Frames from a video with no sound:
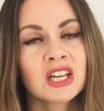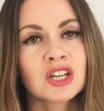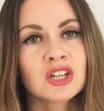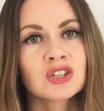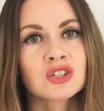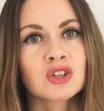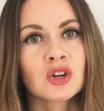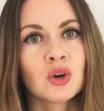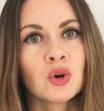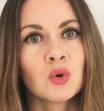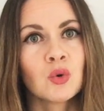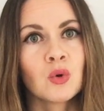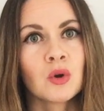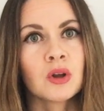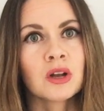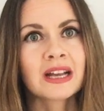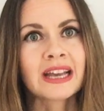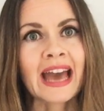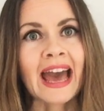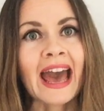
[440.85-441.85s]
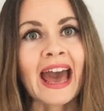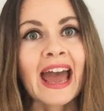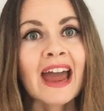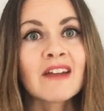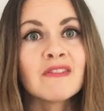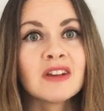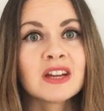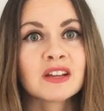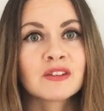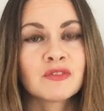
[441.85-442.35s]
So
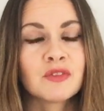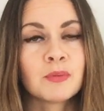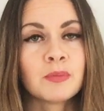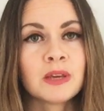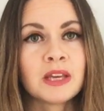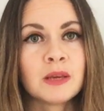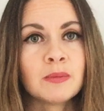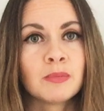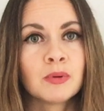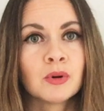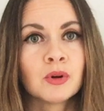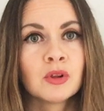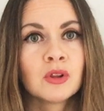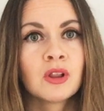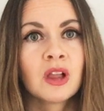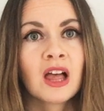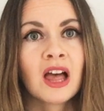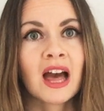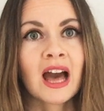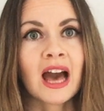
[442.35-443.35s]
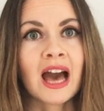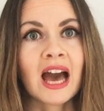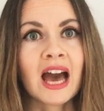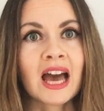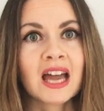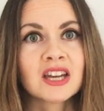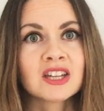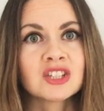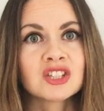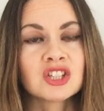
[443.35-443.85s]
caring for people
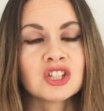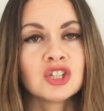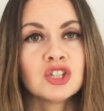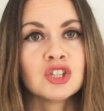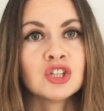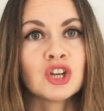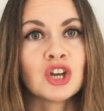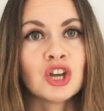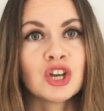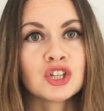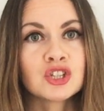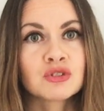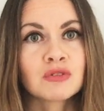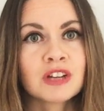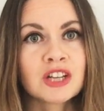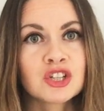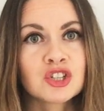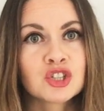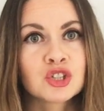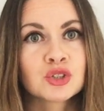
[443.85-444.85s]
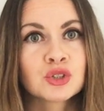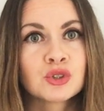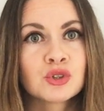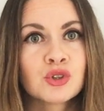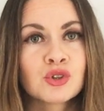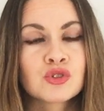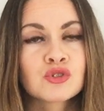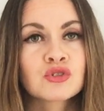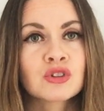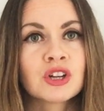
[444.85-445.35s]
and nurturing
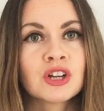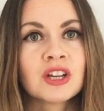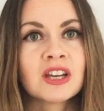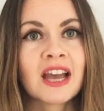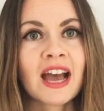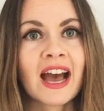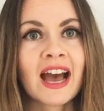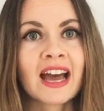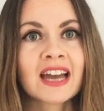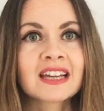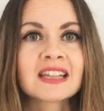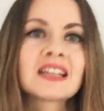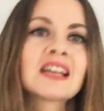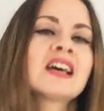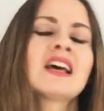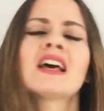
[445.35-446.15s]
children and